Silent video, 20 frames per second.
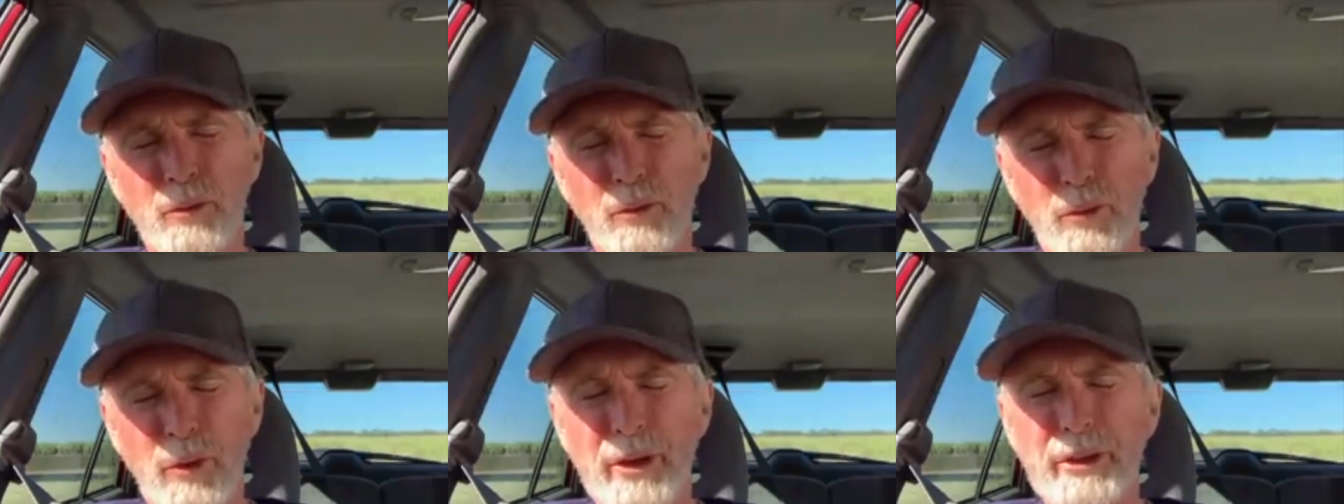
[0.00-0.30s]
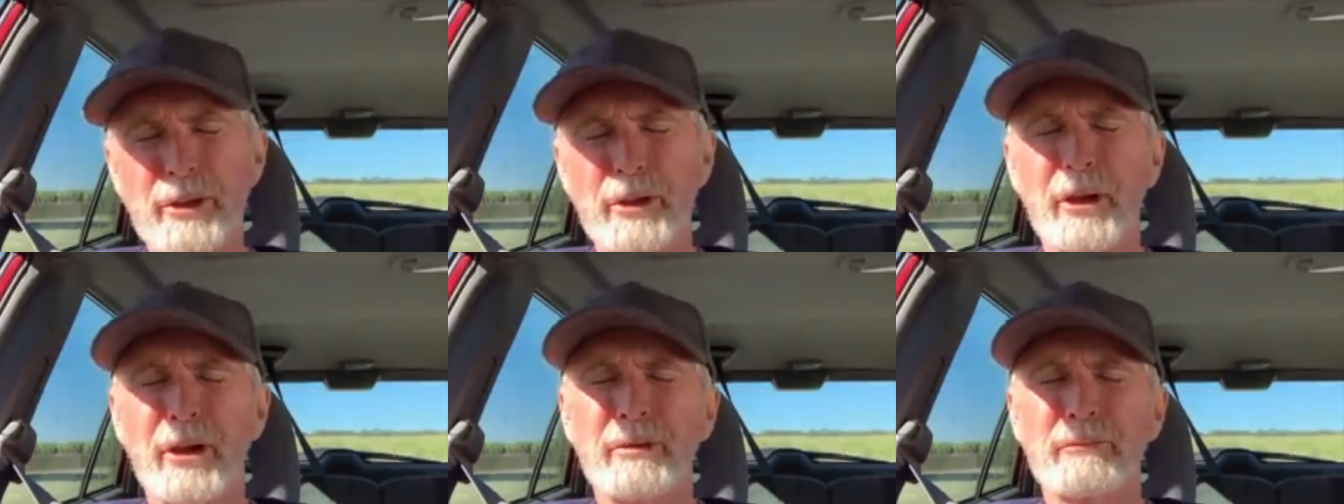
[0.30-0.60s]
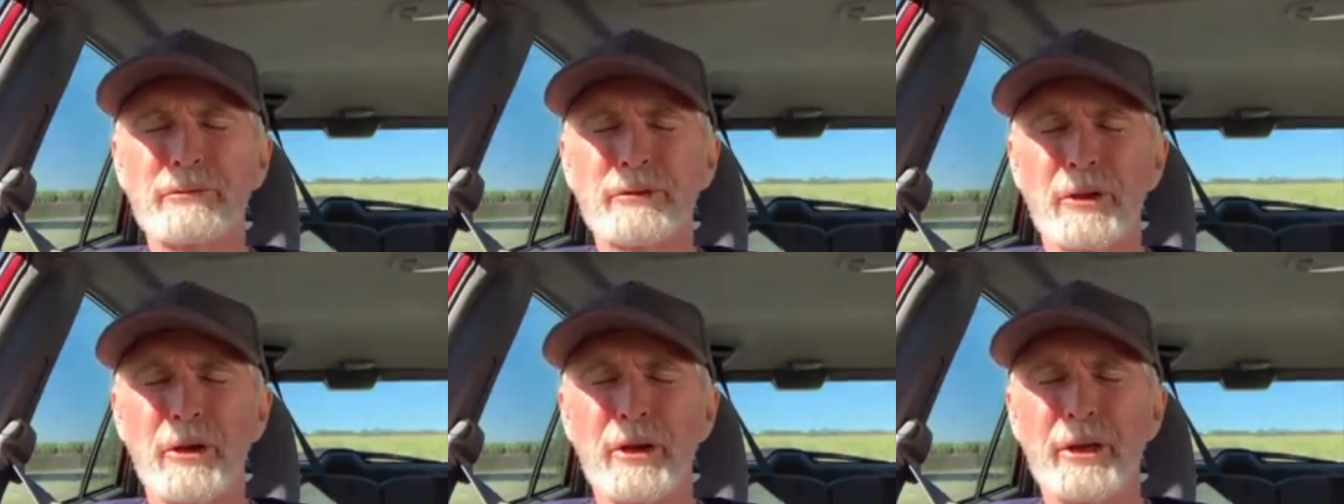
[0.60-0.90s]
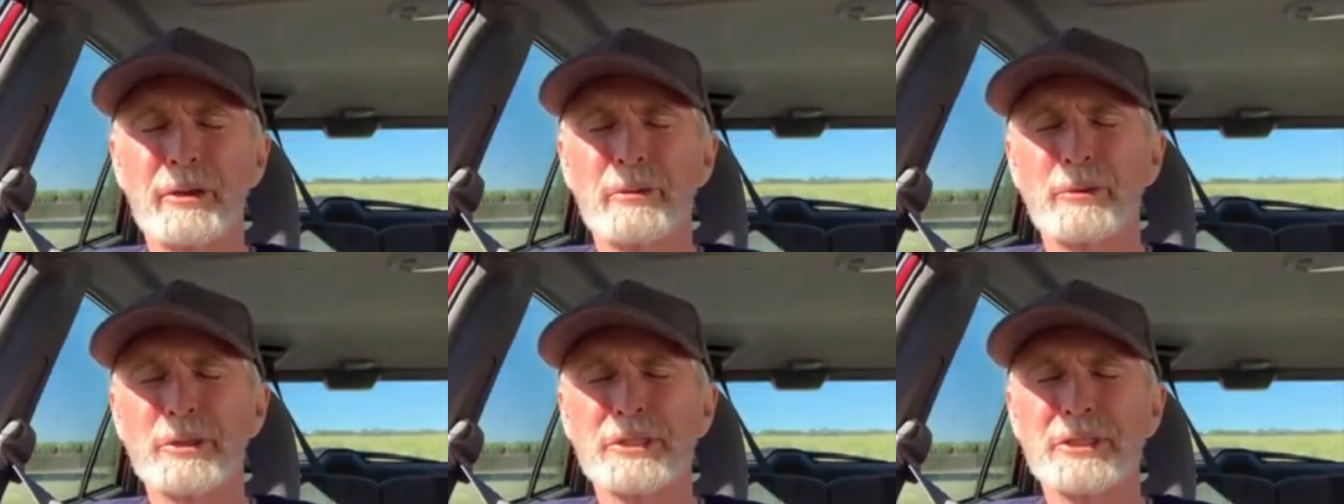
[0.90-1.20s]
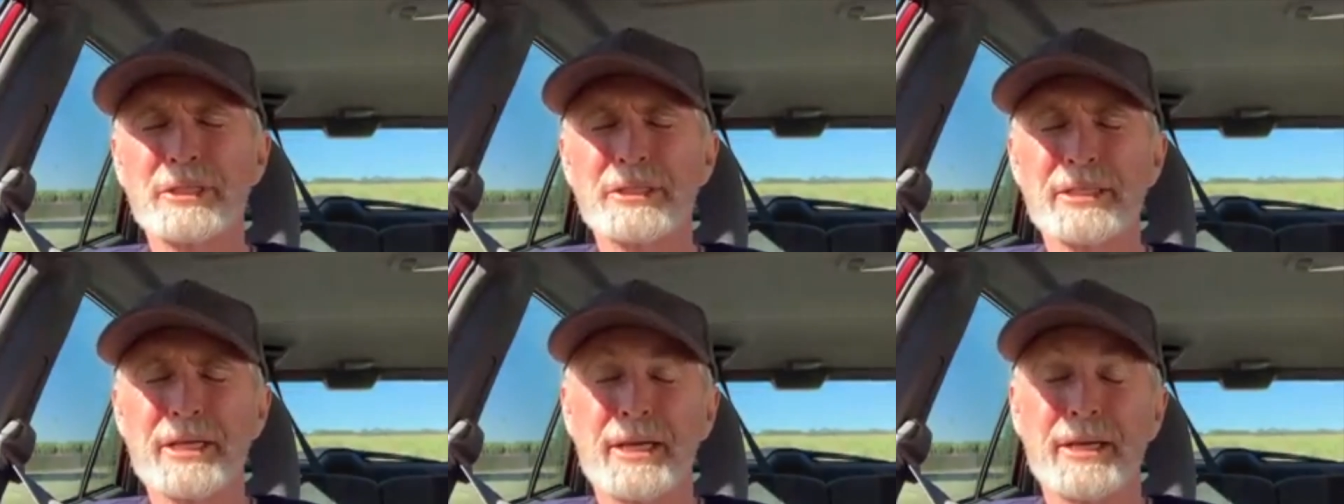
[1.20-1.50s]
one that I'm flying,
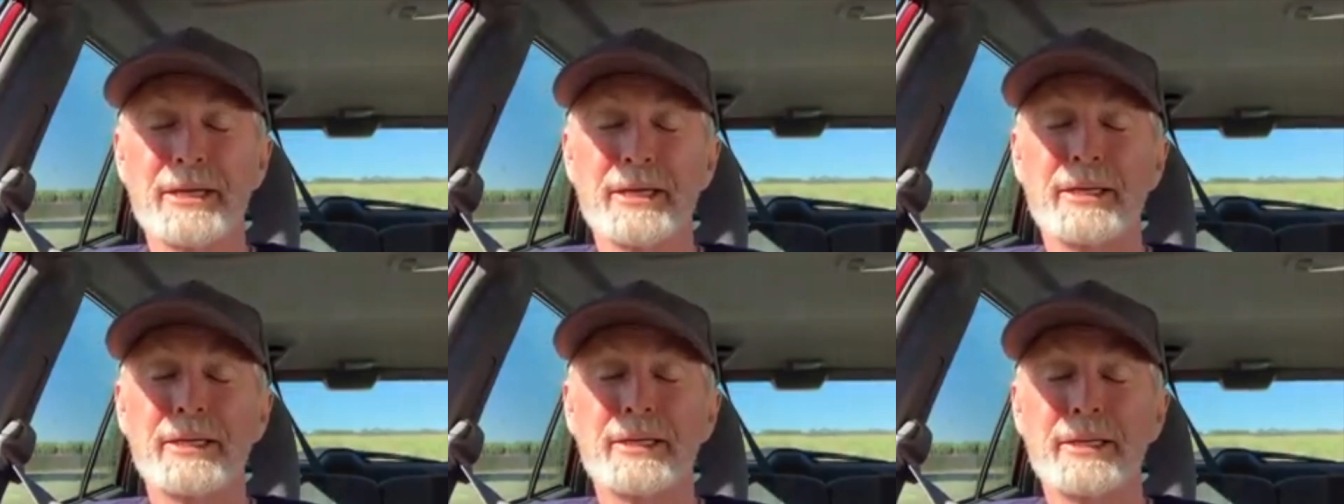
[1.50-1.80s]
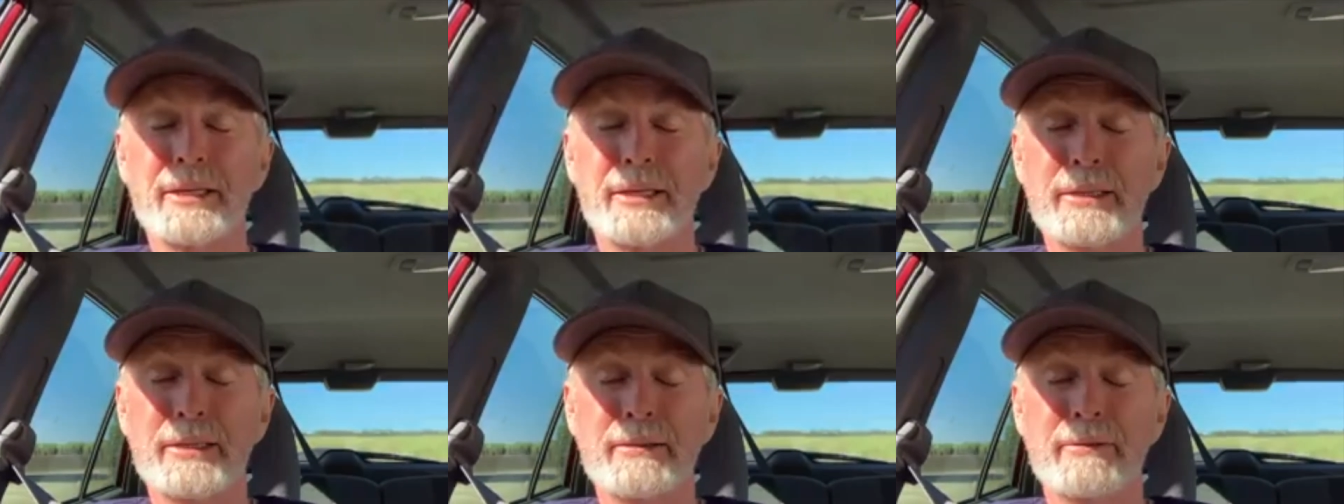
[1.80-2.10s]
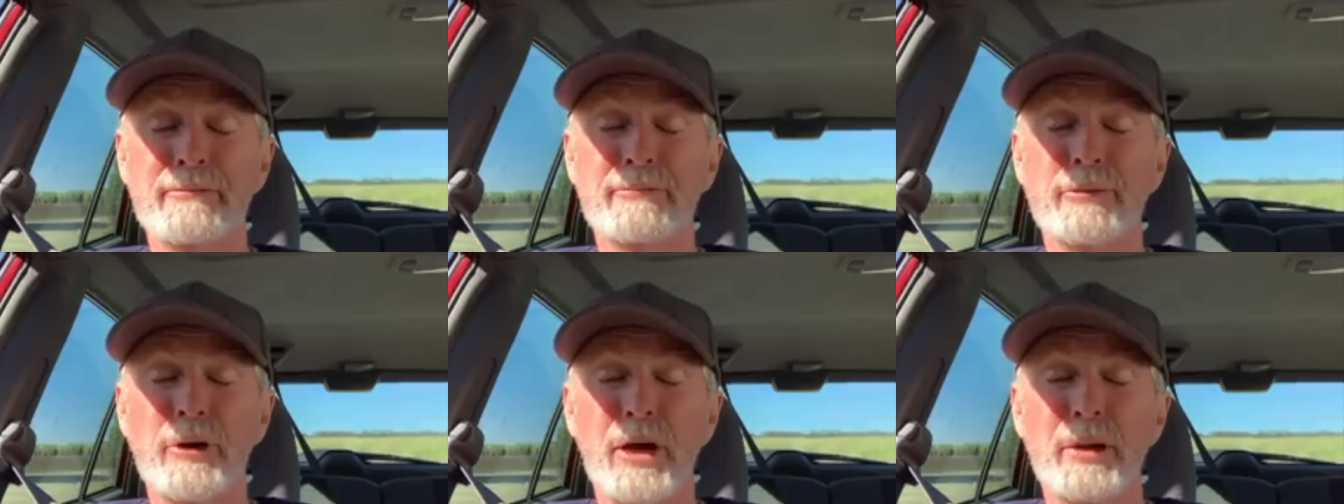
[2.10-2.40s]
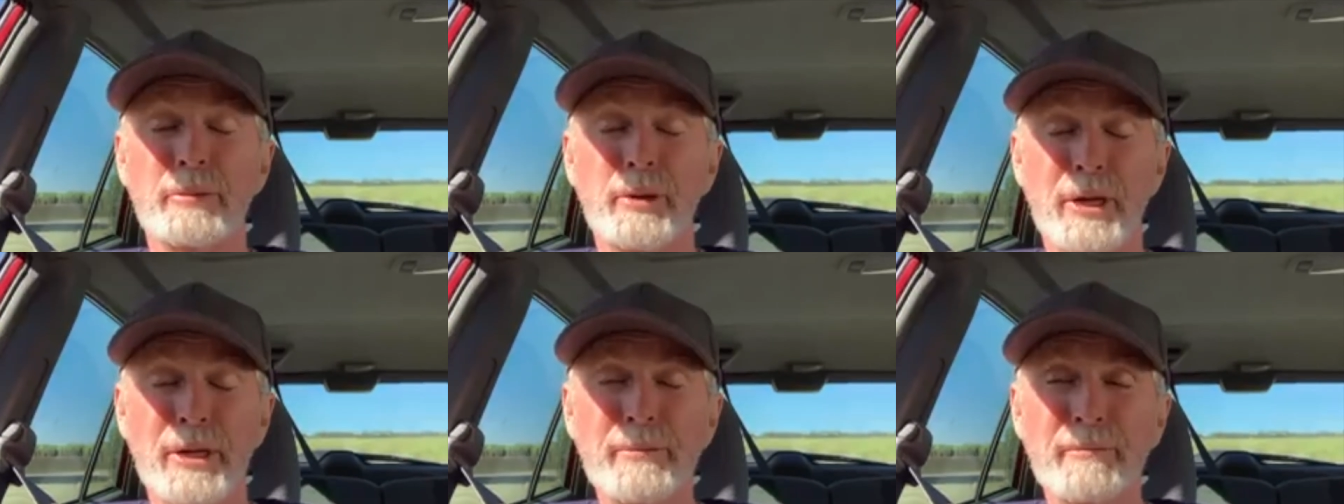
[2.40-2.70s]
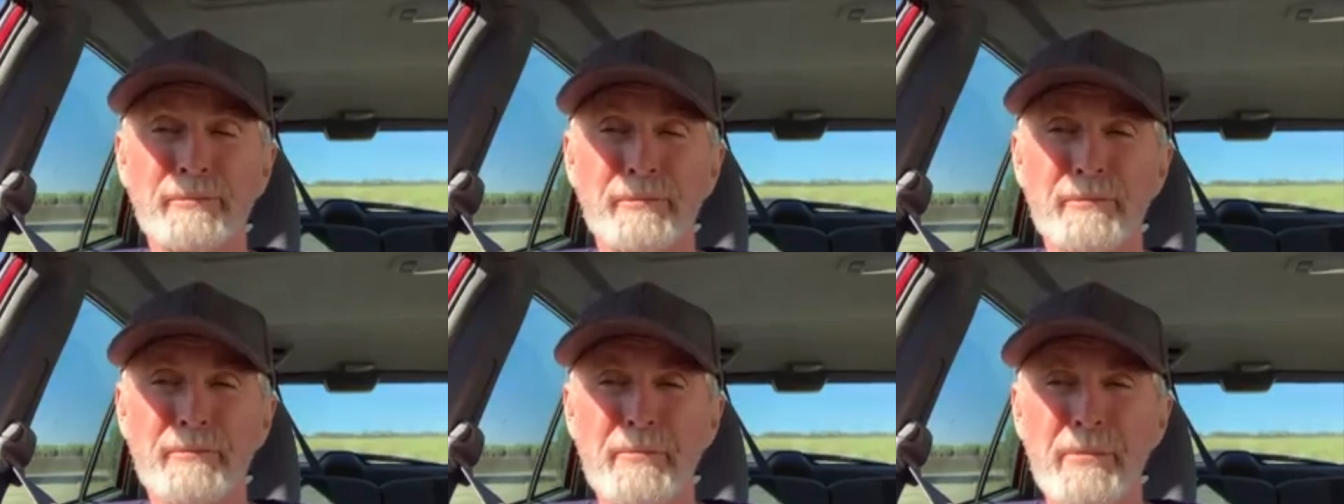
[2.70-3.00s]
which is a Viper,
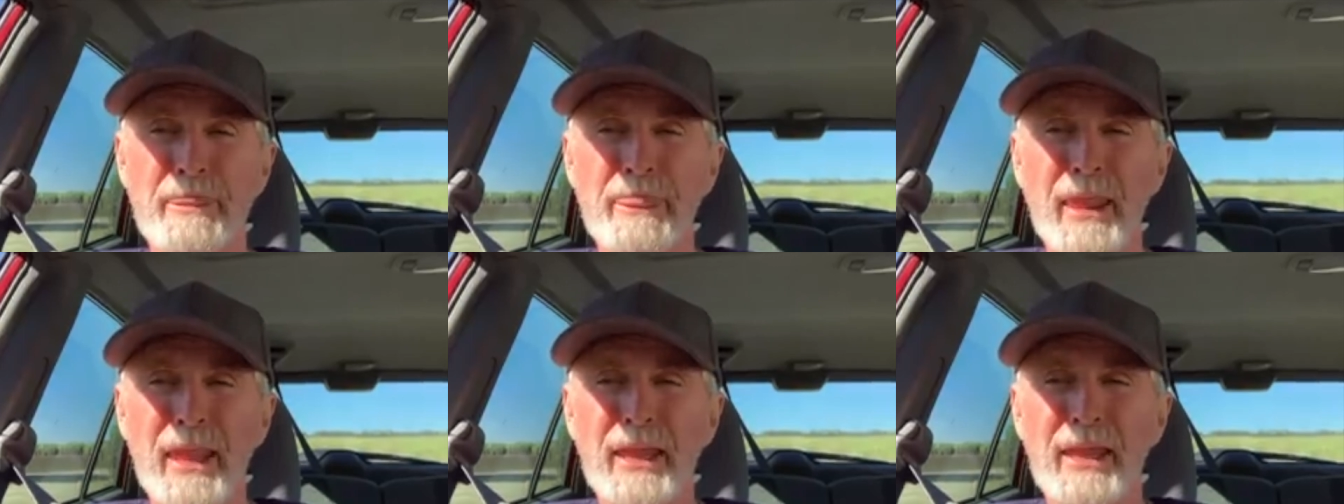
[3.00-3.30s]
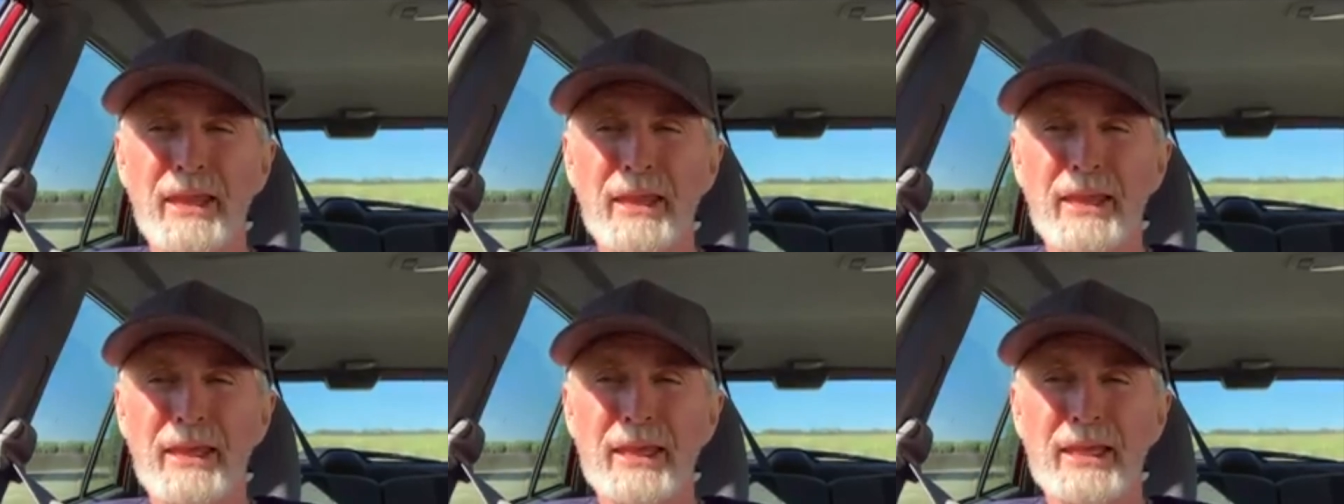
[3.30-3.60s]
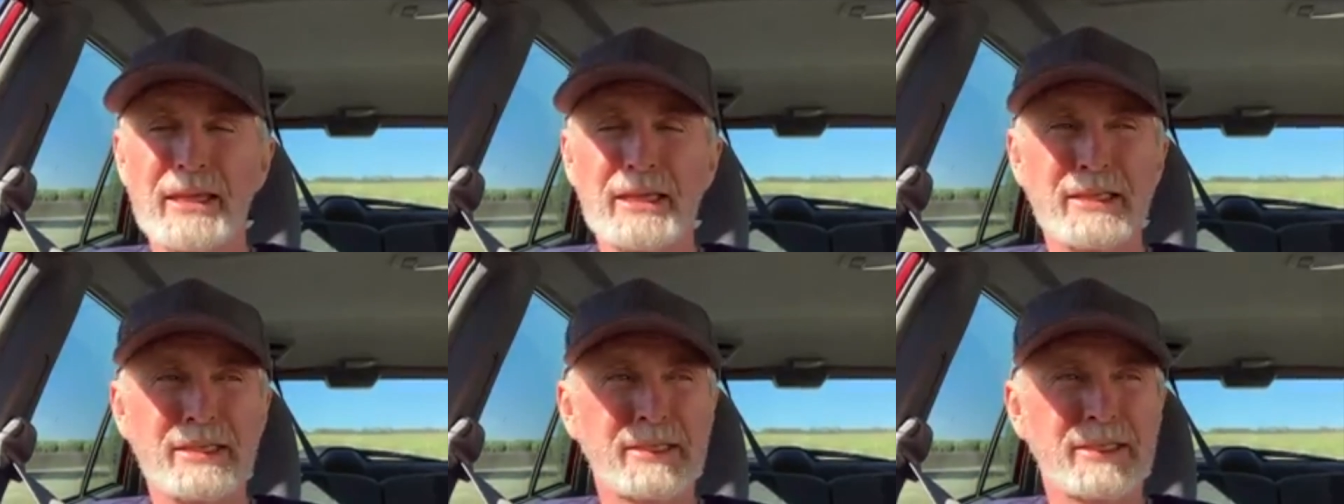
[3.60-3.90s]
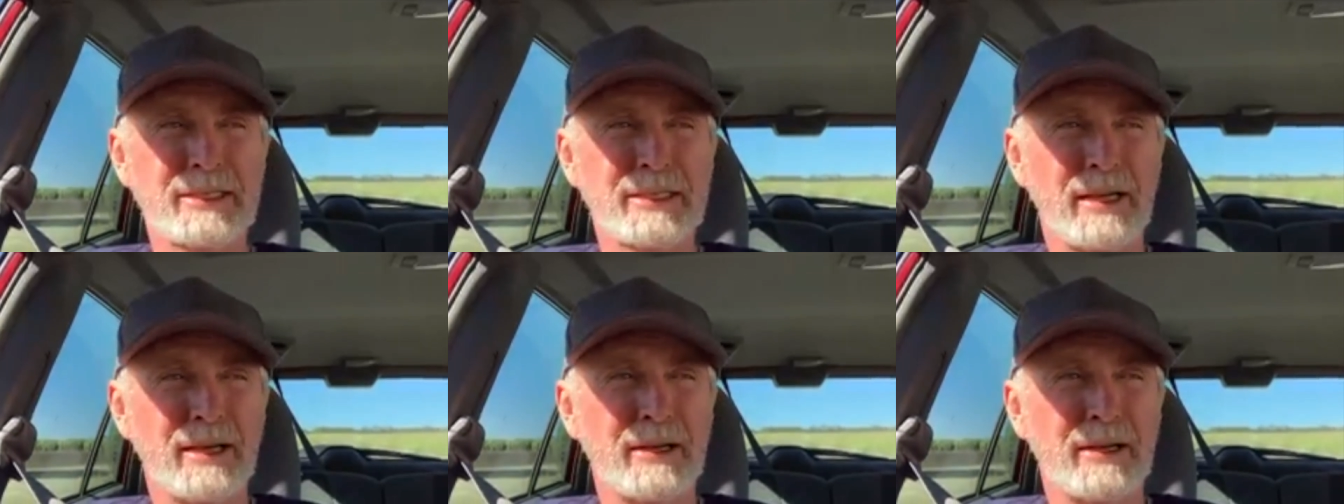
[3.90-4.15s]
is